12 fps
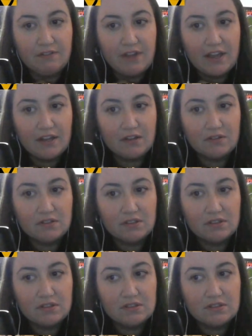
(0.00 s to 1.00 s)
and
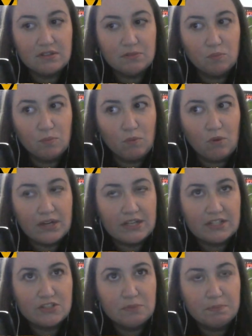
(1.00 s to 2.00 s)
wanting to